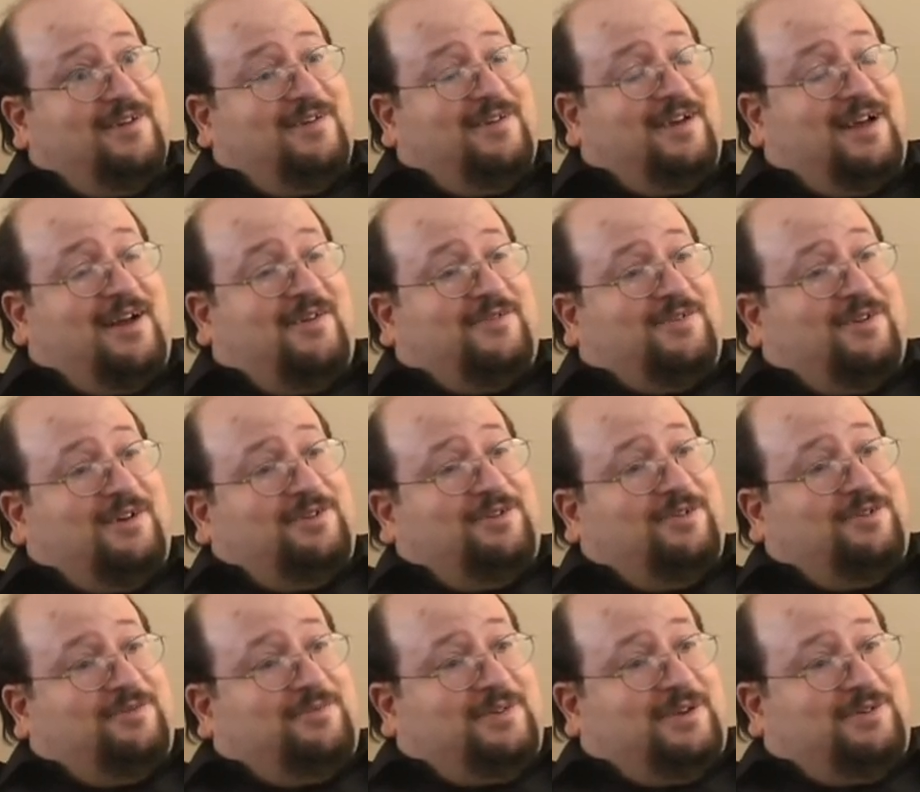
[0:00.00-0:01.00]
After I
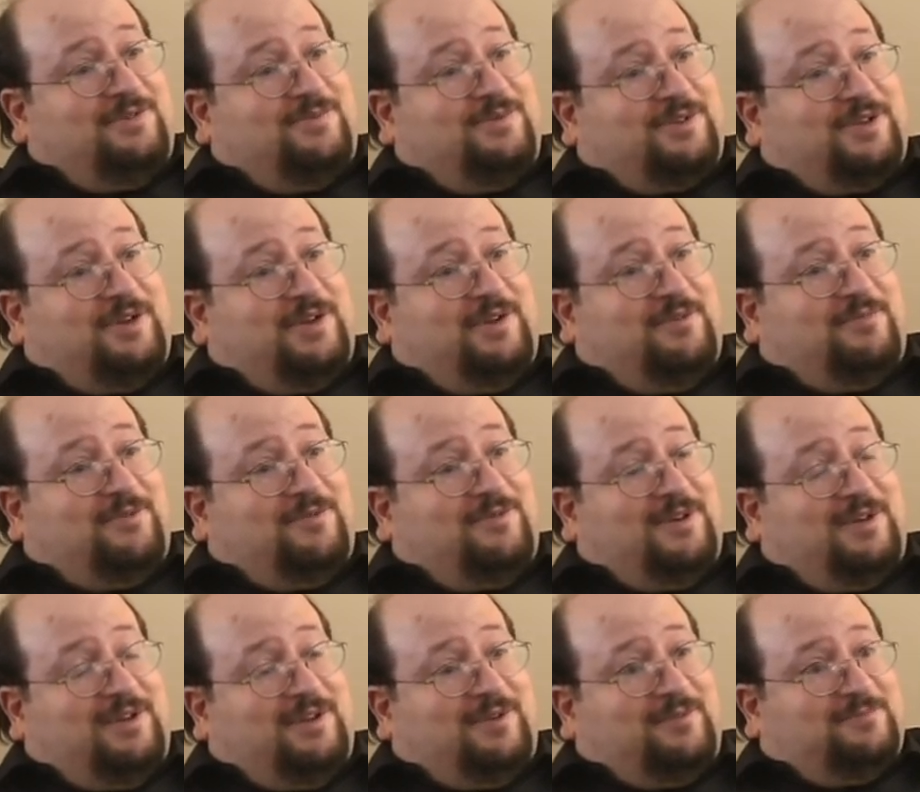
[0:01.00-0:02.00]
told him that it was a Hebrew
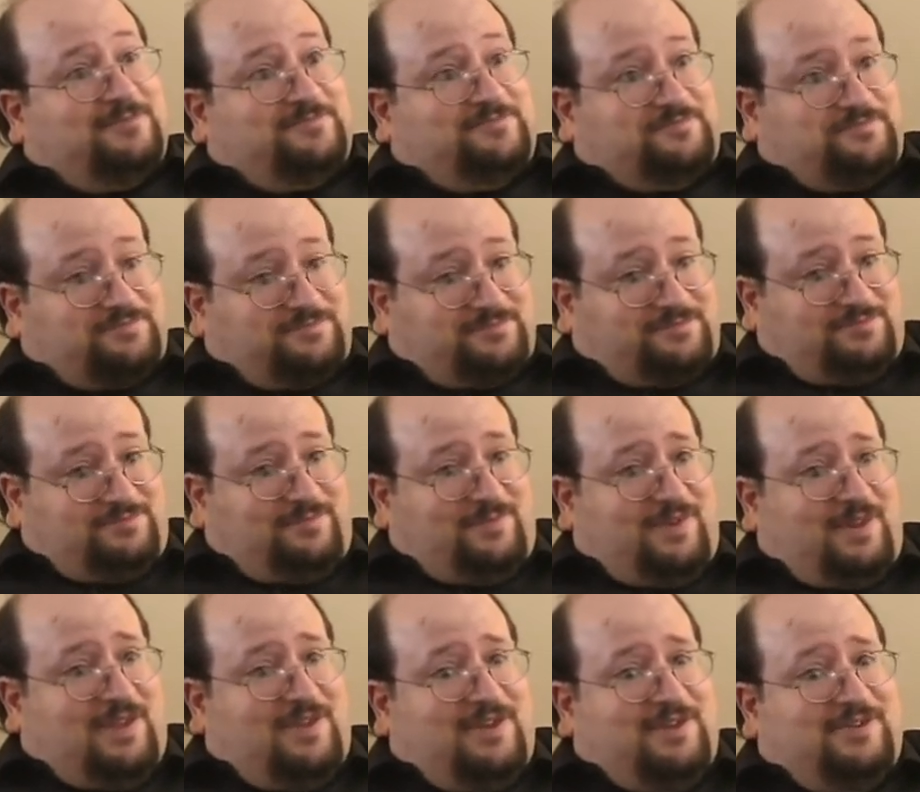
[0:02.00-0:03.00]
name,
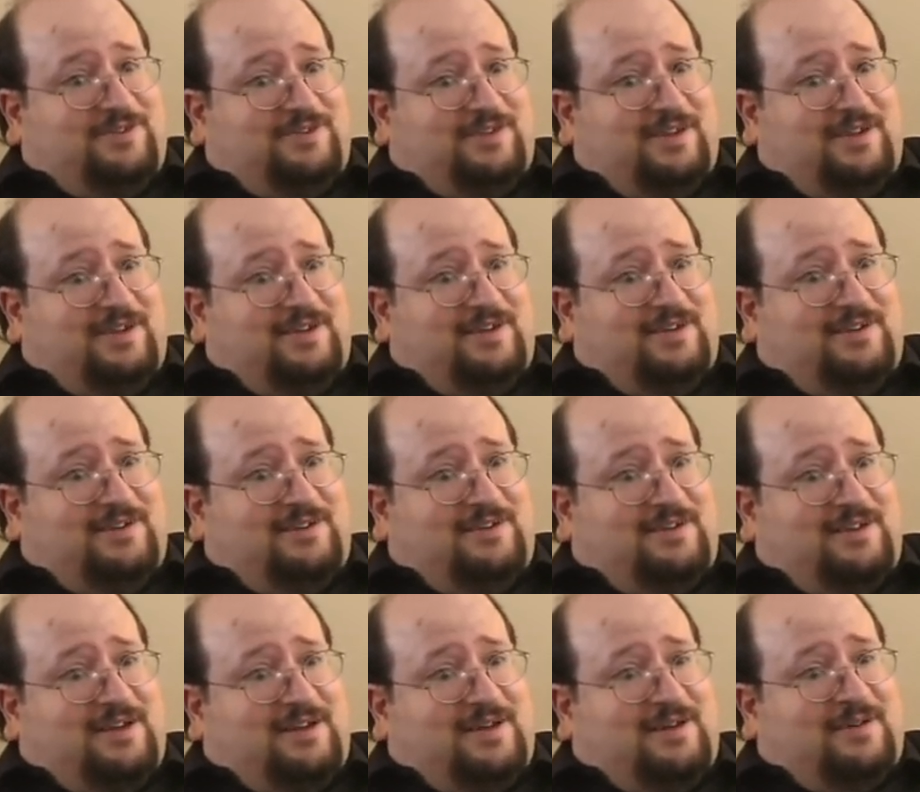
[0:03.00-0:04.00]
he said,
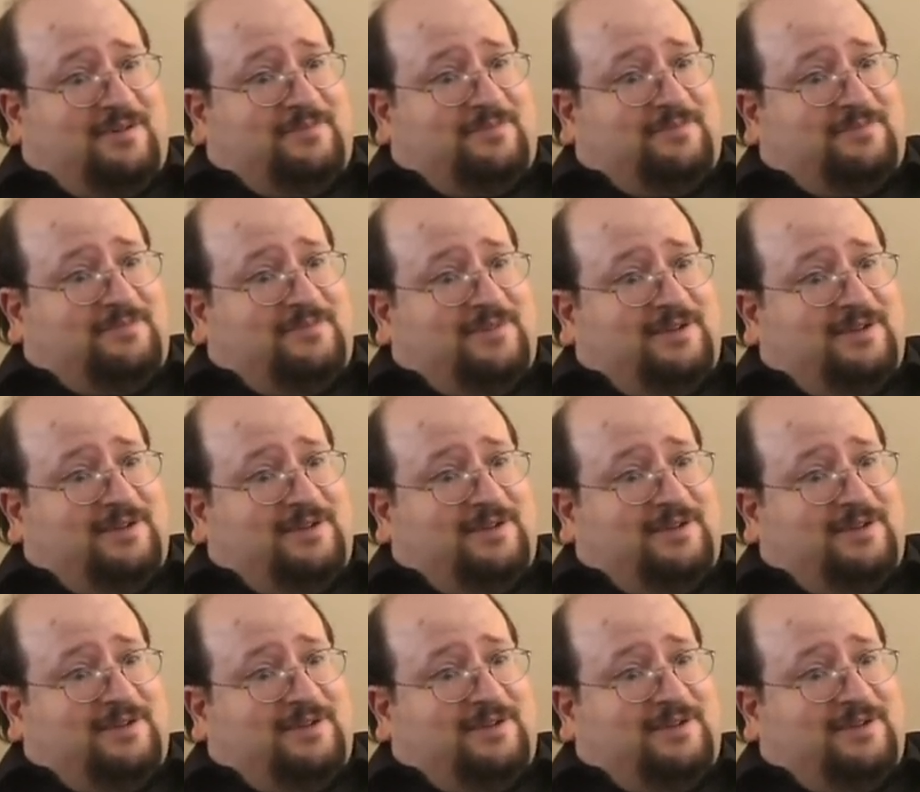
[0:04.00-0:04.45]
"Aris,